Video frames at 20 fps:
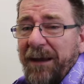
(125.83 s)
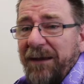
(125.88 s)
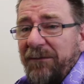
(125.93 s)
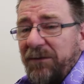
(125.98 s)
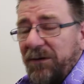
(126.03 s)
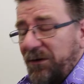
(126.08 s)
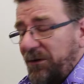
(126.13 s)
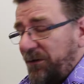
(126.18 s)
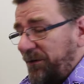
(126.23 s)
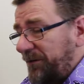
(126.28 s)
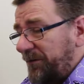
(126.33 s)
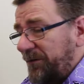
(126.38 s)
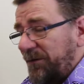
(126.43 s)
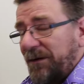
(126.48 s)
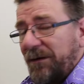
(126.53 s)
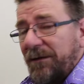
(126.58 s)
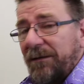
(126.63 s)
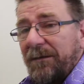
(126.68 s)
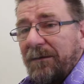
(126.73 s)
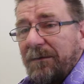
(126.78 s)
heavy
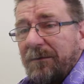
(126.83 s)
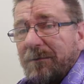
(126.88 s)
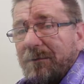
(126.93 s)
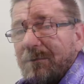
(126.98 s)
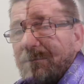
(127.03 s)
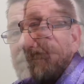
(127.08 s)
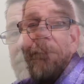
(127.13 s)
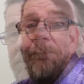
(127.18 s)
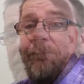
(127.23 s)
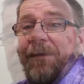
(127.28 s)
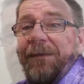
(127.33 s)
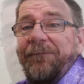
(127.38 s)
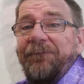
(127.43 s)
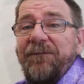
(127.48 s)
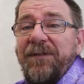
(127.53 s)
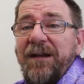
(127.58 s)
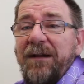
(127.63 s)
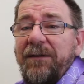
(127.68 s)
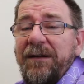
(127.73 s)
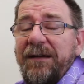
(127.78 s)
user, but
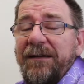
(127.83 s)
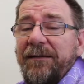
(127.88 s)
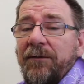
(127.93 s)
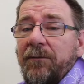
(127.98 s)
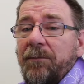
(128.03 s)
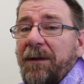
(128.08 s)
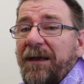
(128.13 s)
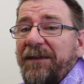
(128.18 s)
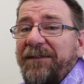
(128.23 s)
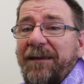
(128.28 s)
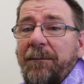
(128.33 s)
very easy to replace.